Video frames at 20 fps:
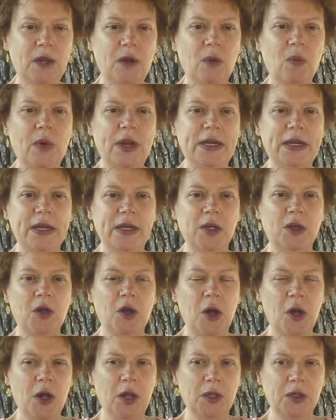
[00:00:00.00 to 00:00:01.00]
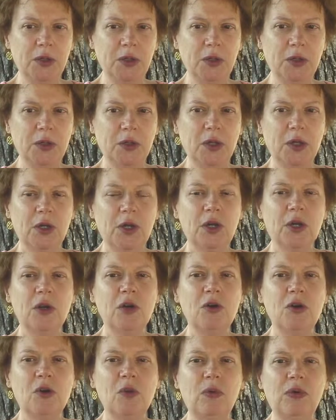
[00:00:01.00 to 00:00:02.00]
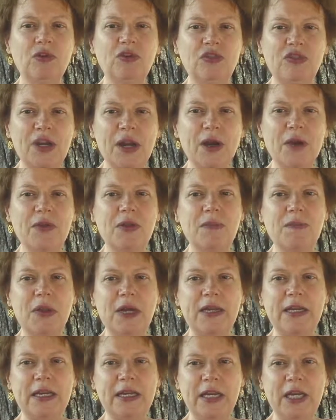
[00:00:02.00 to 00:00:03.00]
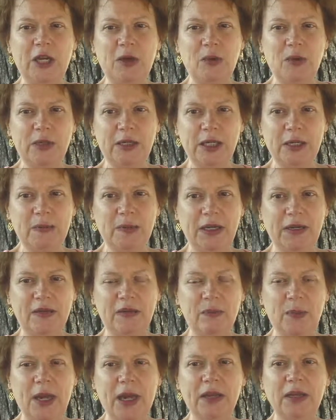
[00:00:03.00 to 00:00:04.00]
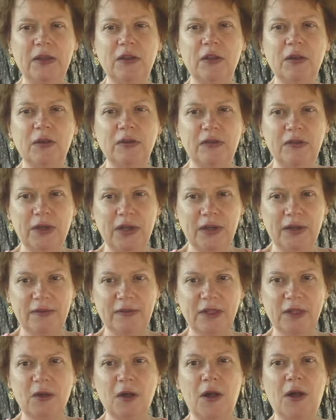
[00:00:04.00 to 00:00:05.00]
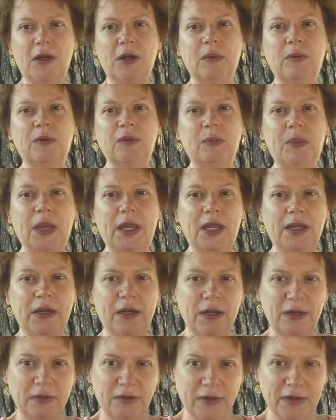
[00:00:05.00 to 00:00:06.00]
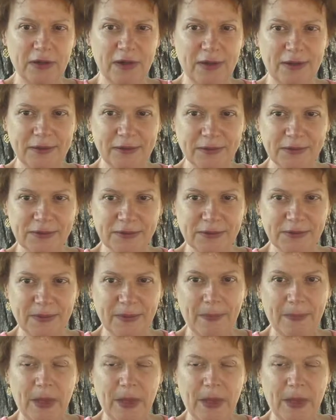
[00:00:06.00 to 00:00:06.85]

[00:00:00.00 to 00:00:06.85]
We need a caller who will share the money equally," because back in those days, the caller was paid $100,